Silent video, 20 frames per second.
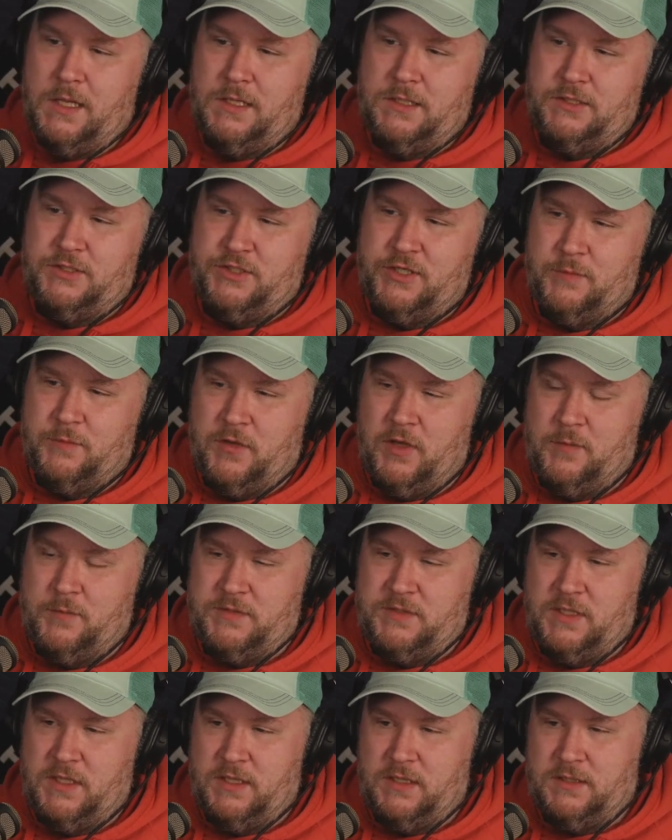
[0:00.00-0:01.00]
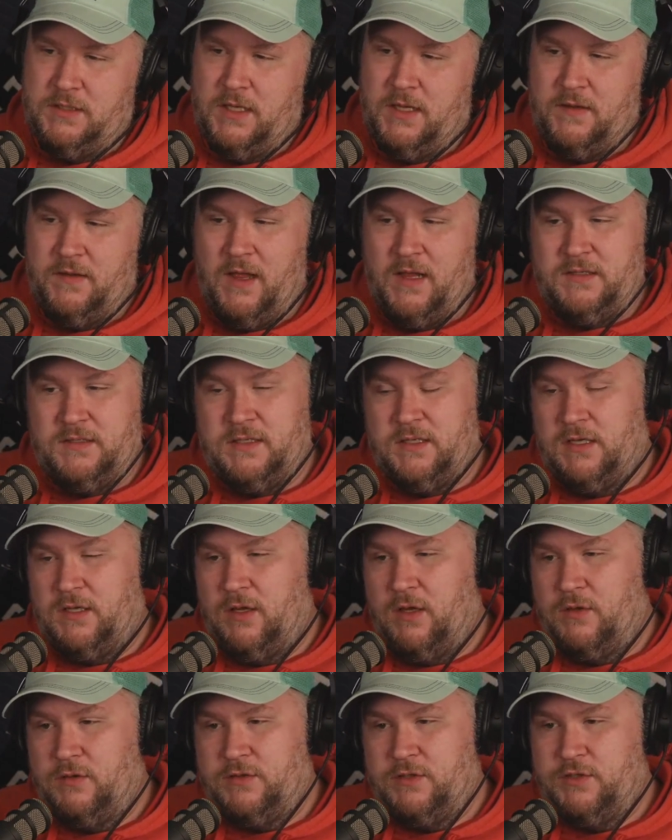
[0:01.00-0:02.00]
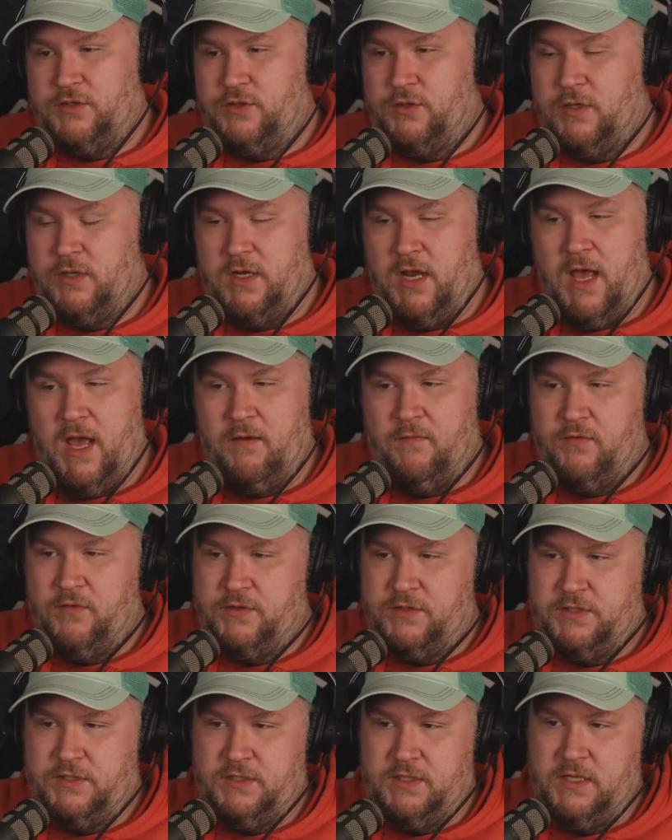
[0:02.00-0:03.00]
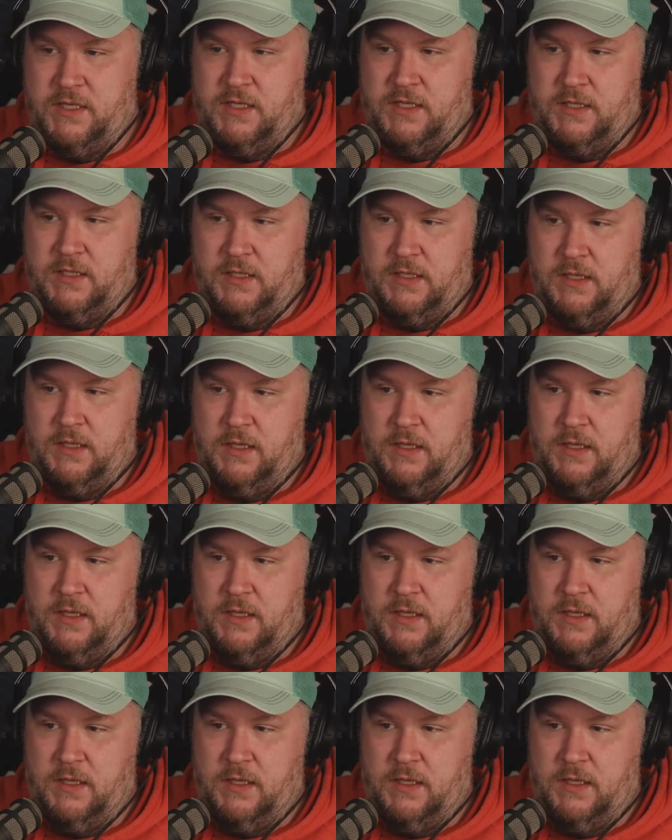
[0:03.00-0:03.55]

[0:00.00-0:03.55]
Jim comes in, and that's the closest you could ever see